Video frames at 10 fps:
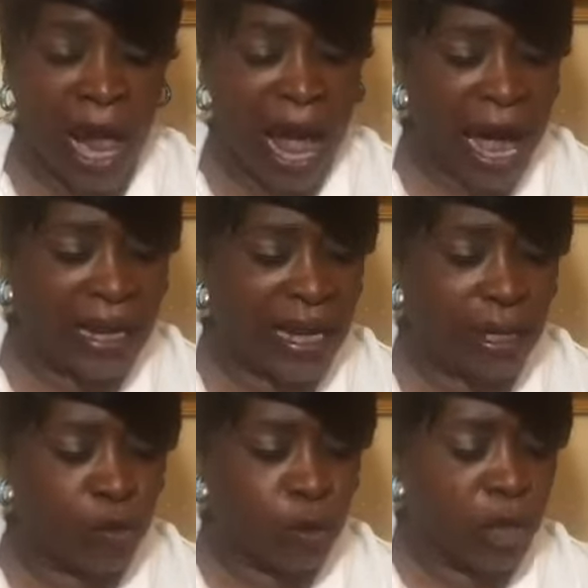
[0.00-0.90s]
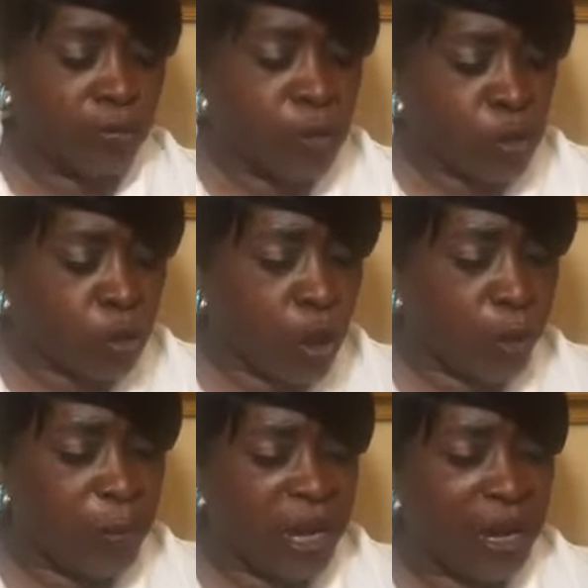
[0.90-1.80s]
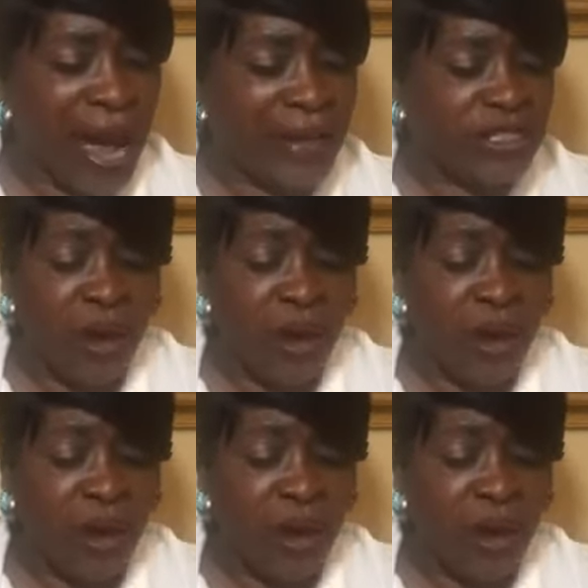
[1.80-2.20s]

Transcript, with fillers: Hallelujah. Glory be to God.